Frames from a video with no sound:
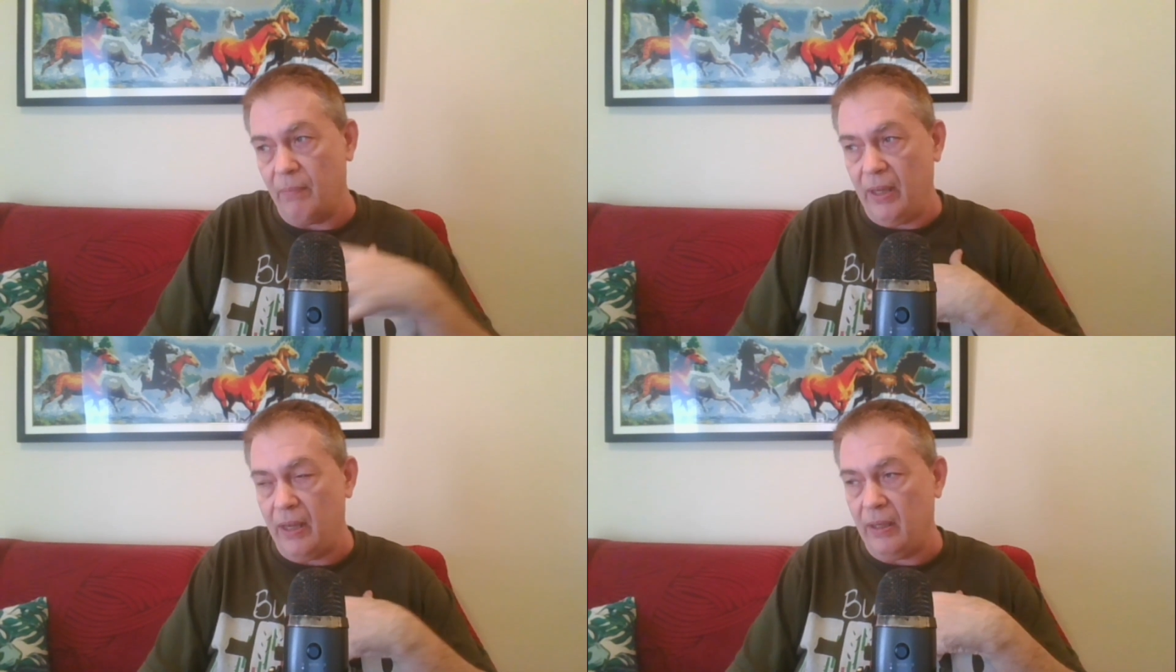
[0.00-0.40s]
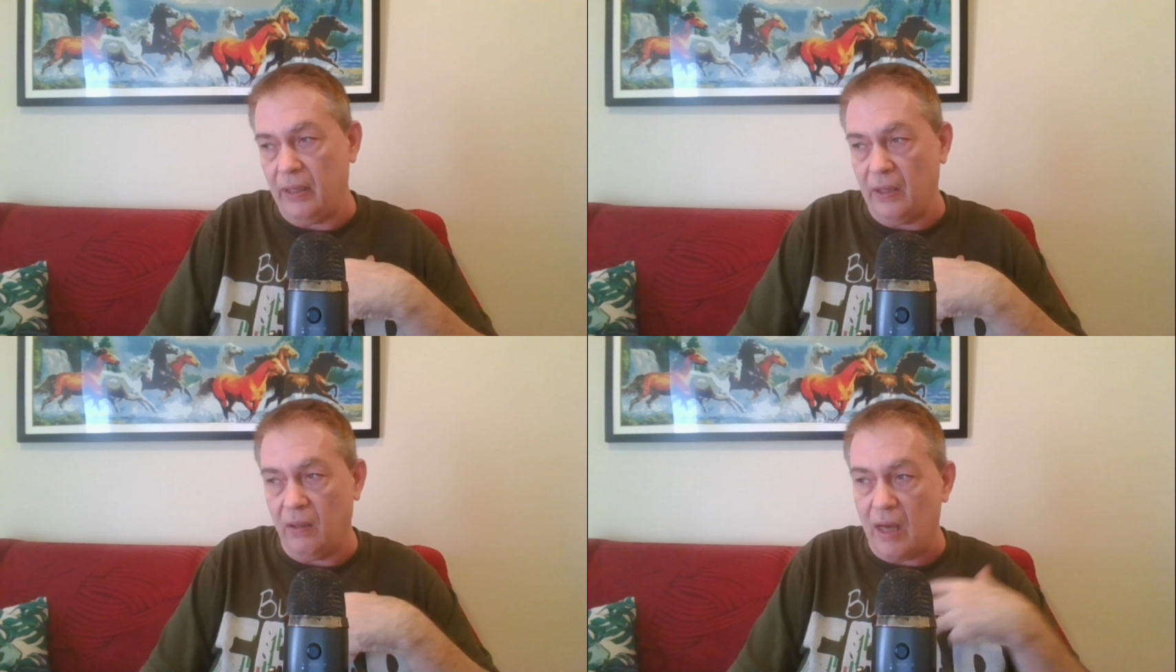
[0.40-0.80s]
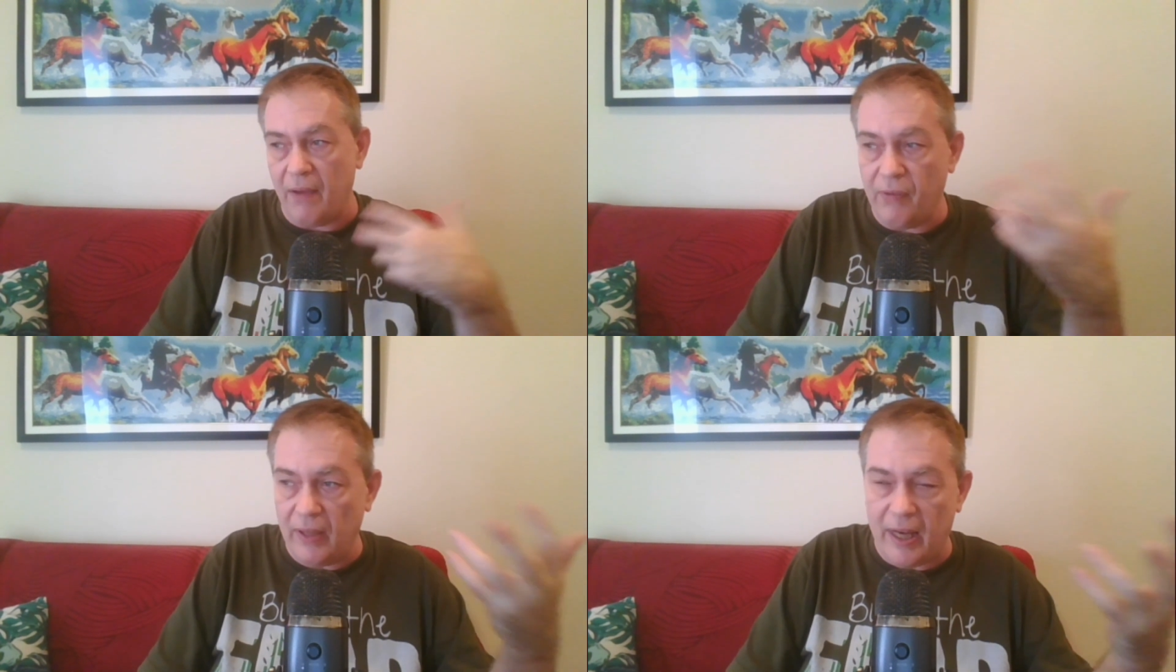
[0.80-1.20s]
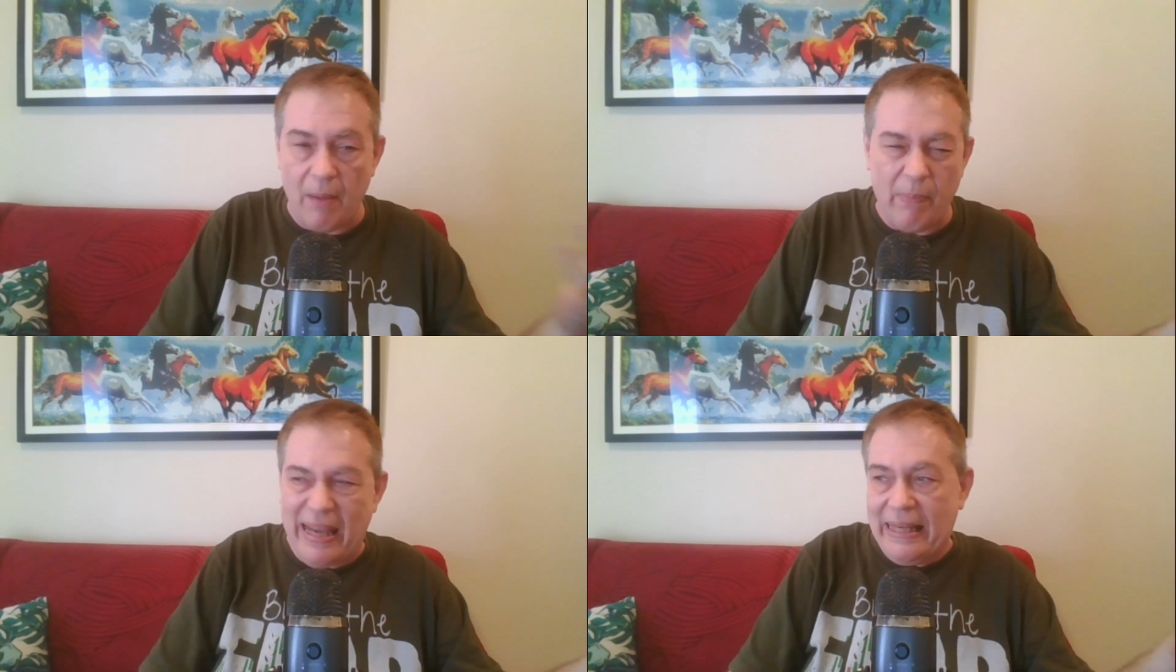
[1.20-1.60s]
But, you know, I feel like
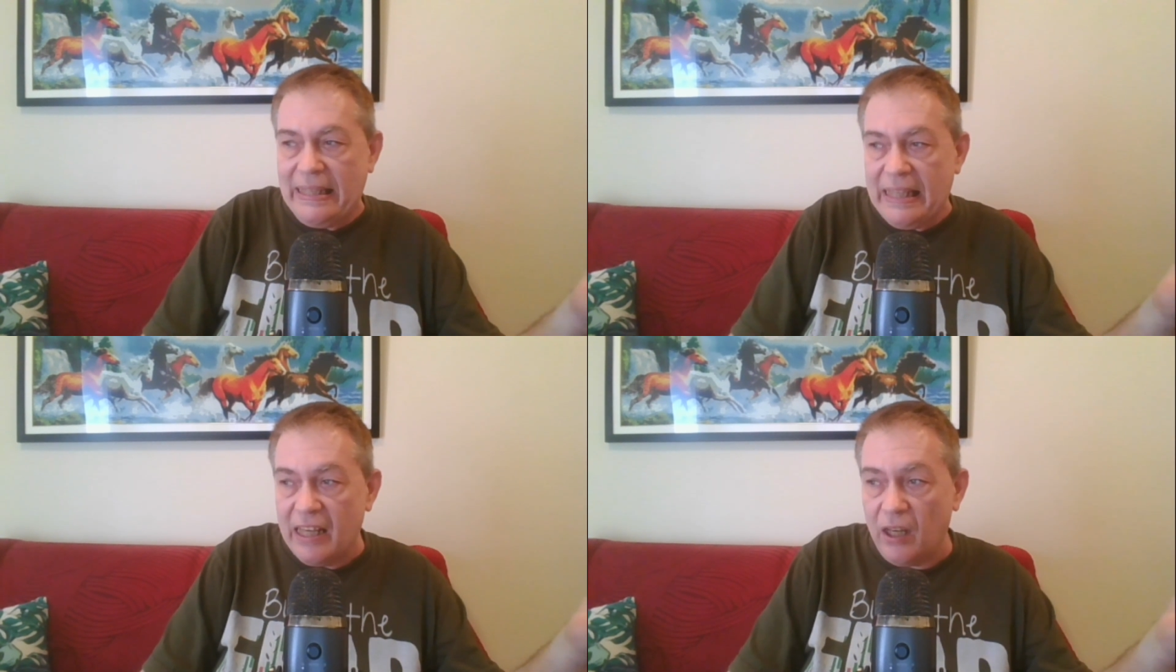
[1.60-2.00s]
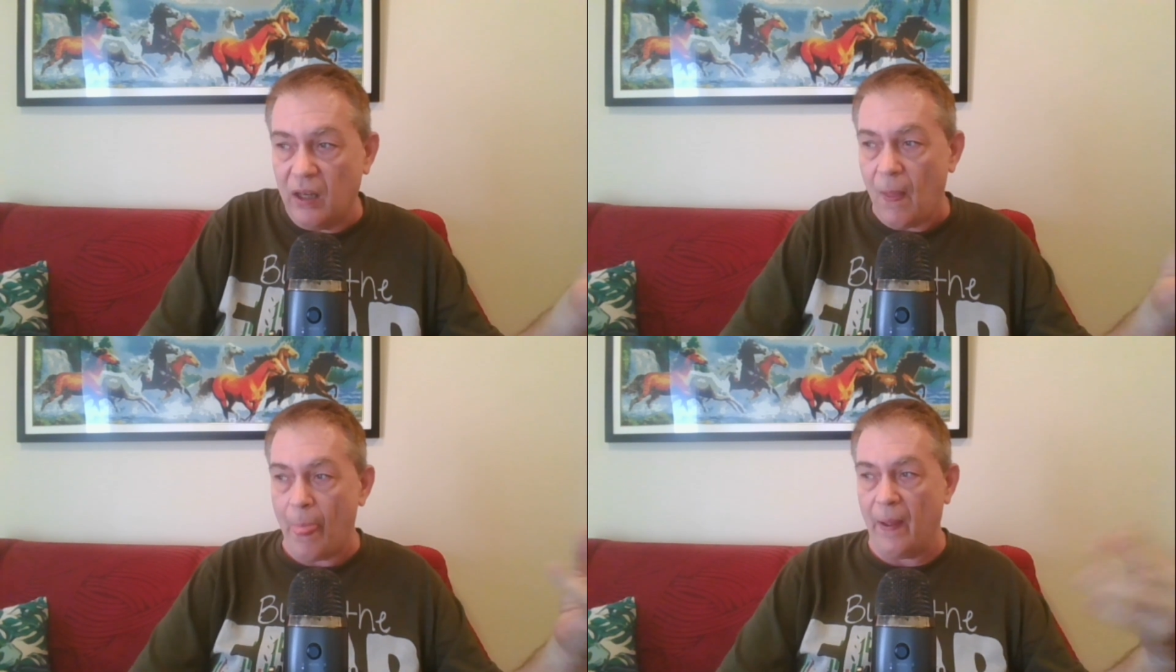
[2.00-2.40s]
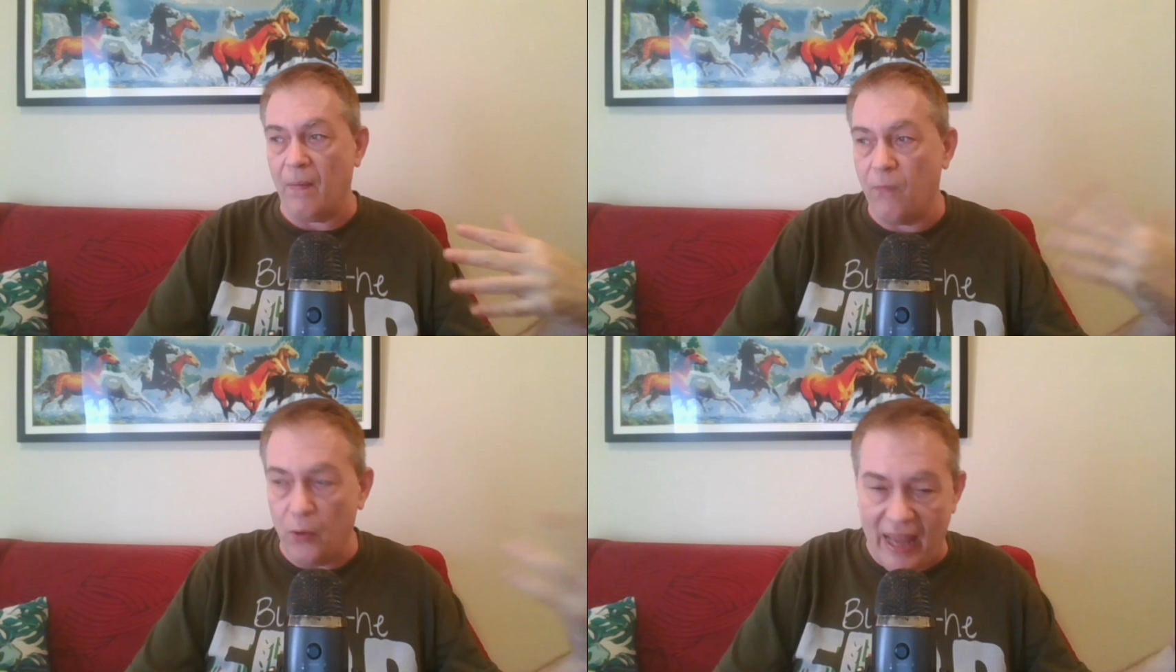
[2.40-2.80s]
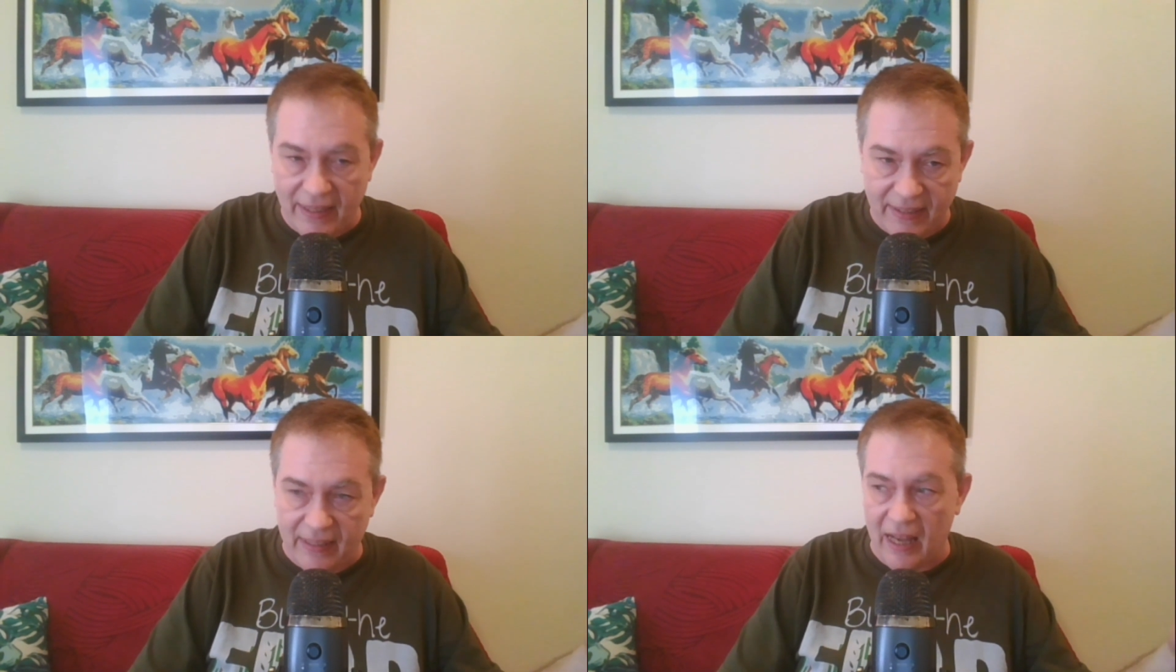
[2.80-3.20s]
I'm paying here for
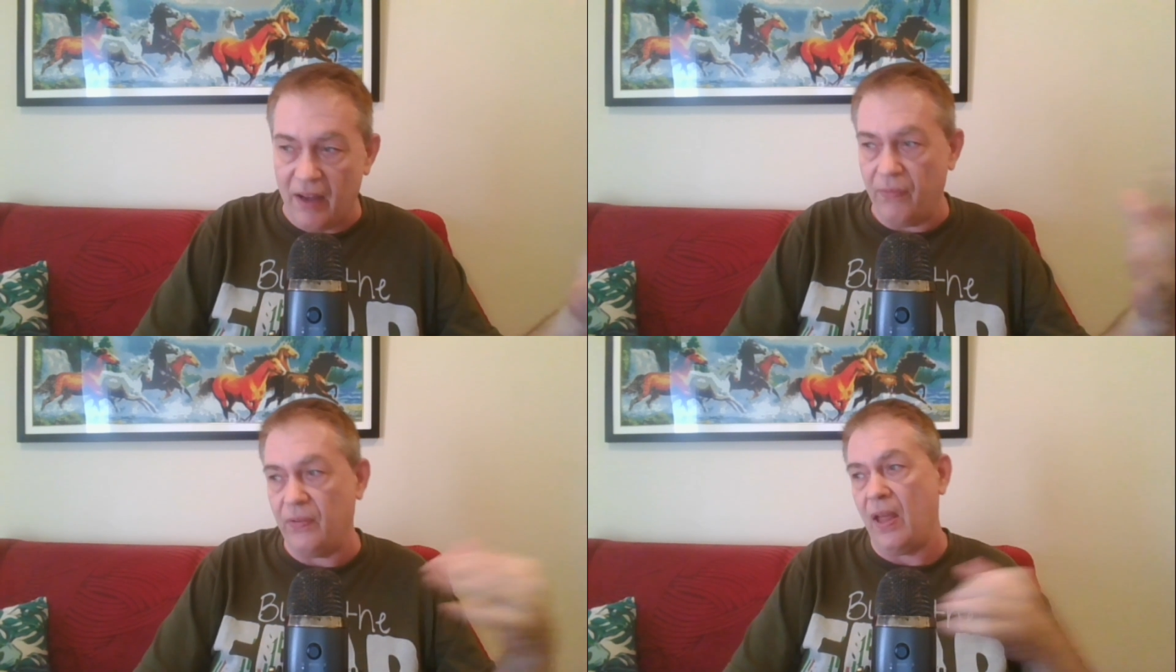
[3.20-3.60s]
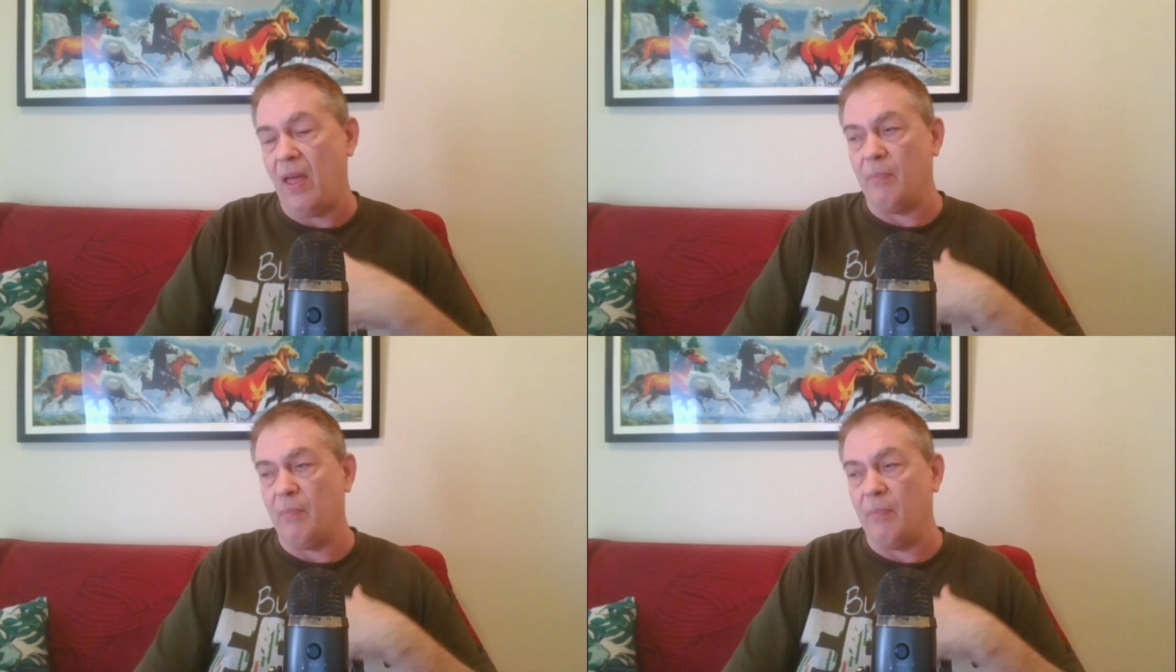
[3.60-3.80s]
that stuff.